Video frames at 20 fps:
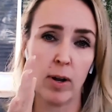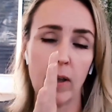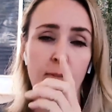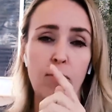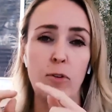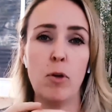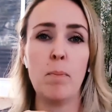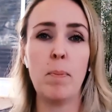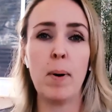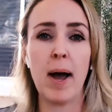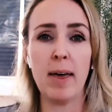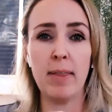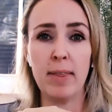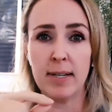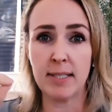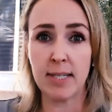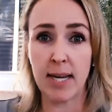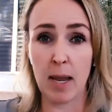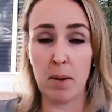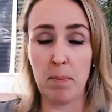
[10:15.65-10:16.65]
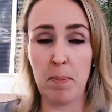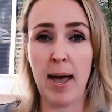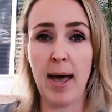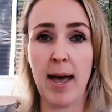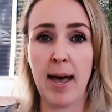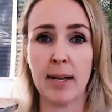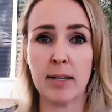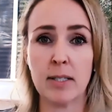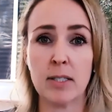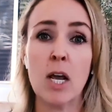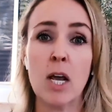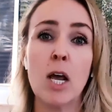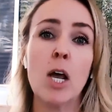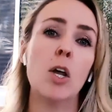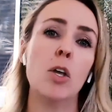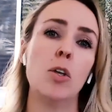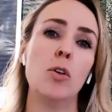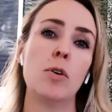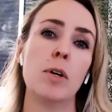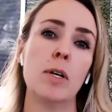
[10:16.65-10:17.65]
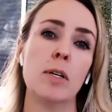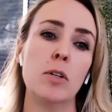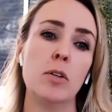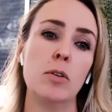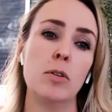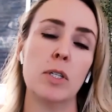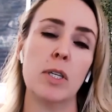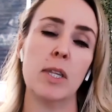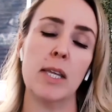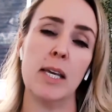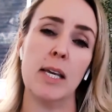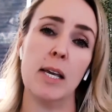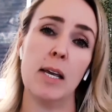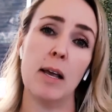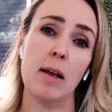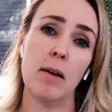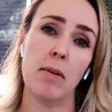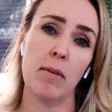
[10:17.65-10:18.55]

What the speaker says: If you buy the day pass, you can use the